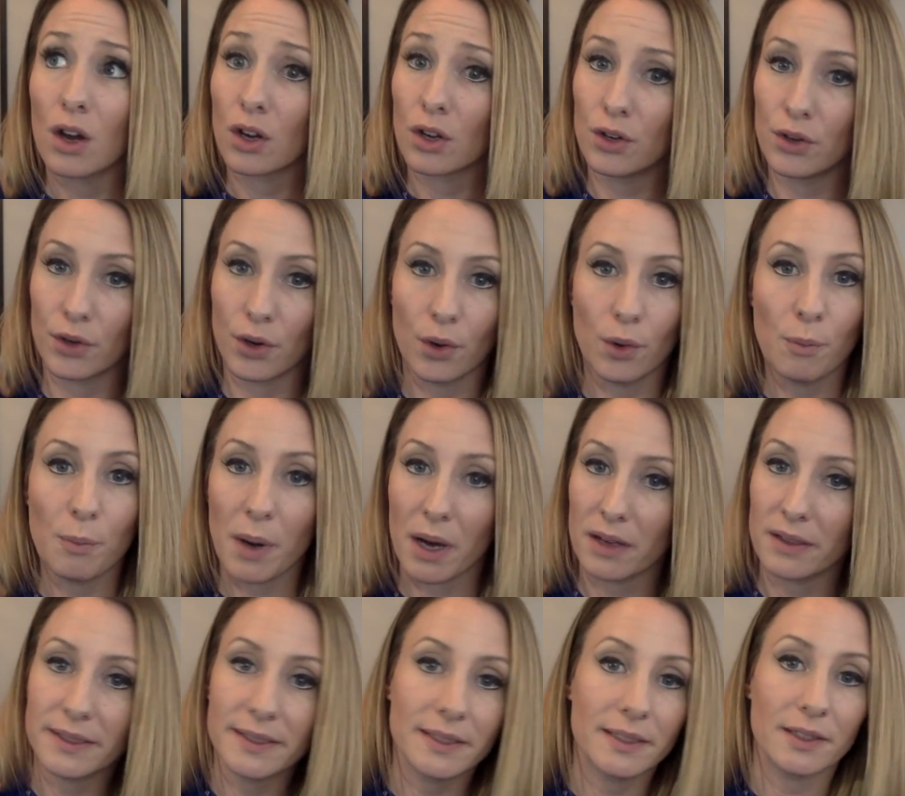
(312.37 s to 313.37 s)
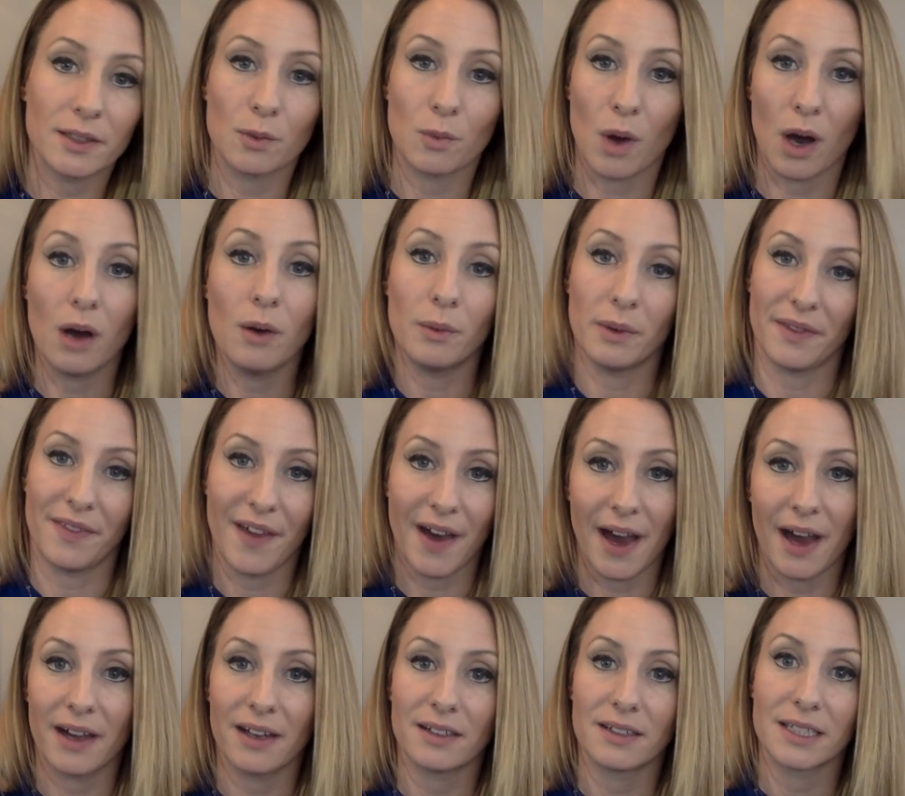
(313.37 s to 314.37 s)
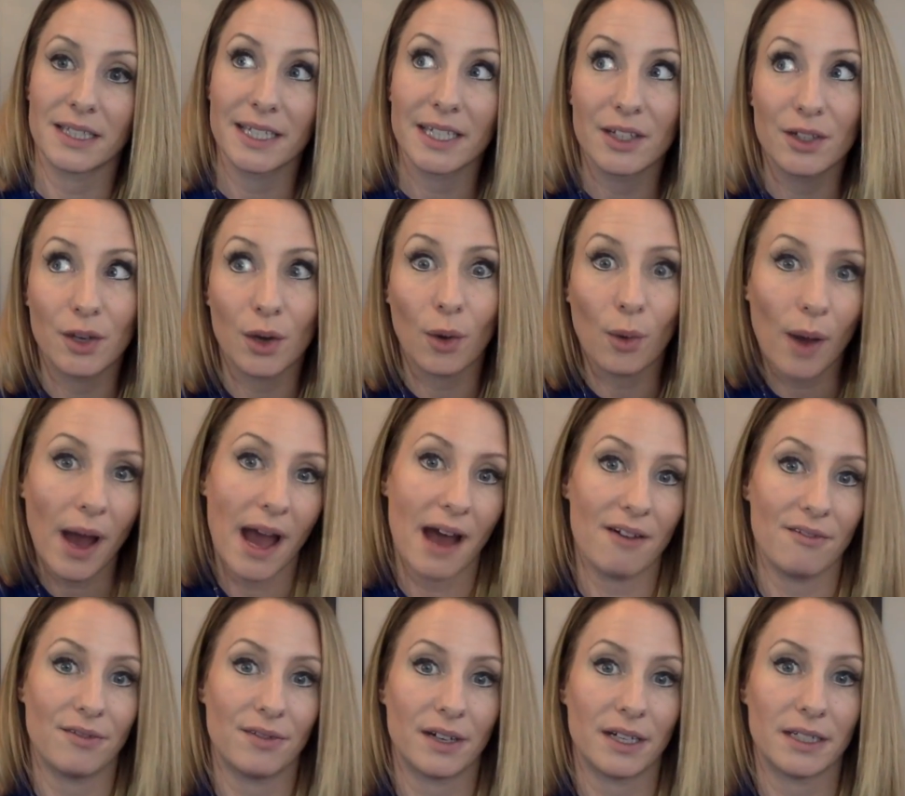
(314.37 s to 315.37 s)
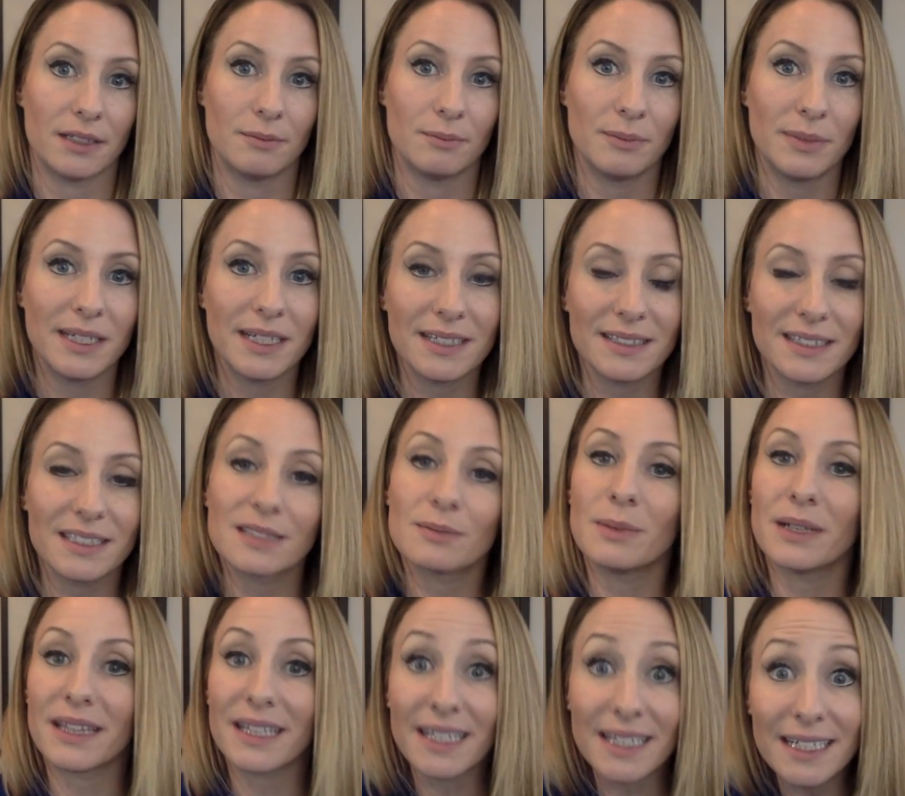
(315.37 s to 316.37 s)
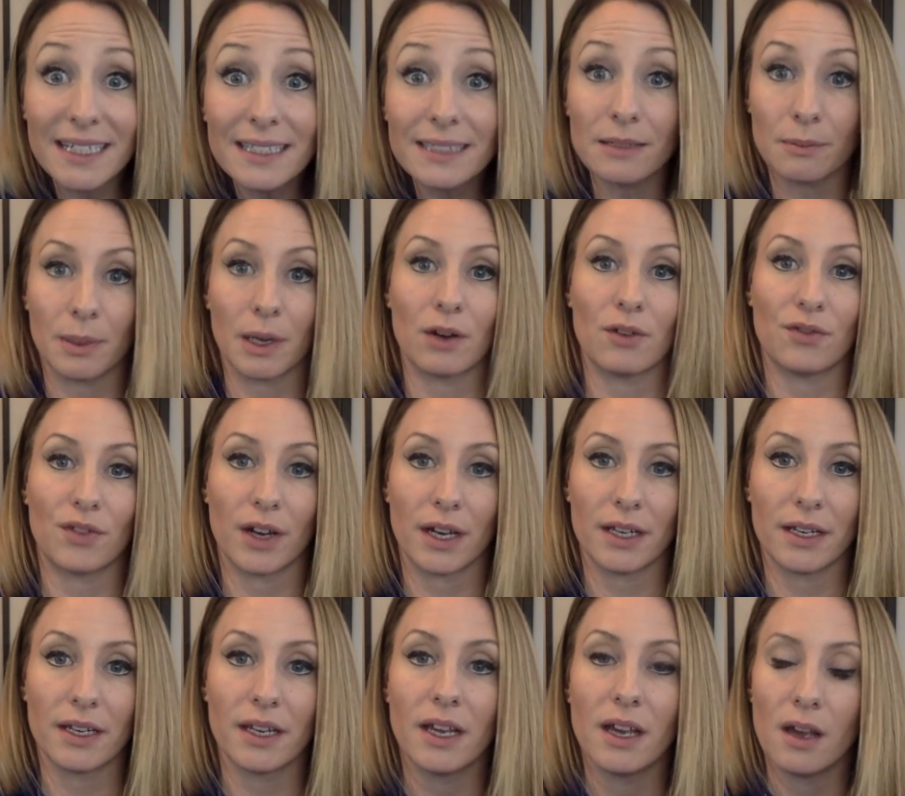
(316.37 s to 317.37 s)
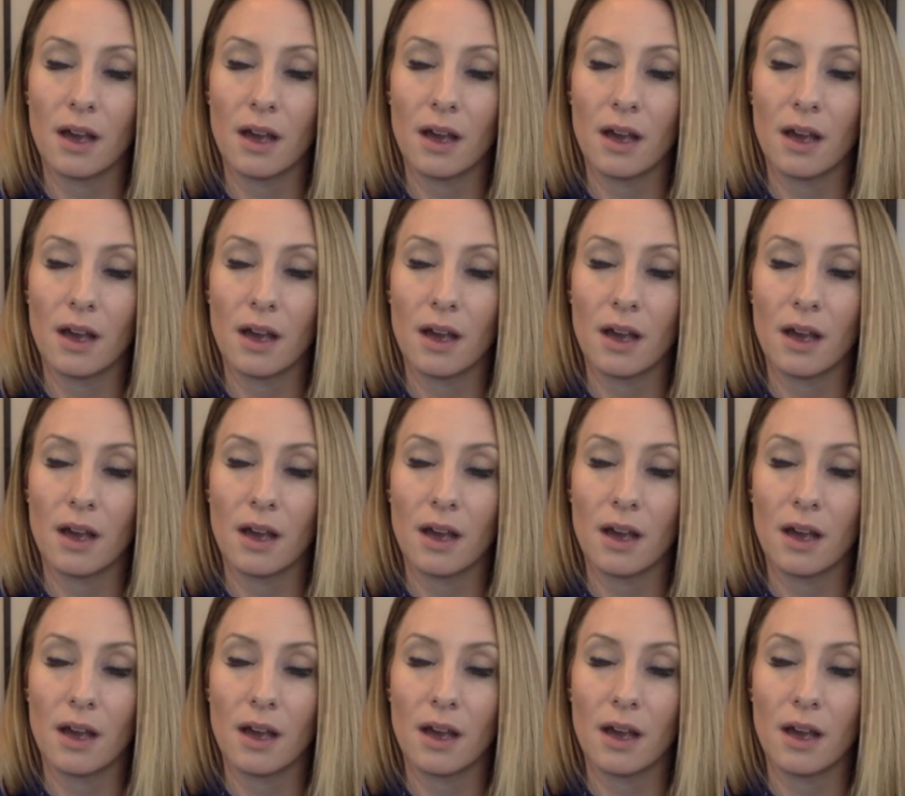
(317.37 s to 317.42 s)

go balls to the wall with that. Like, go have fun because this month is about fun.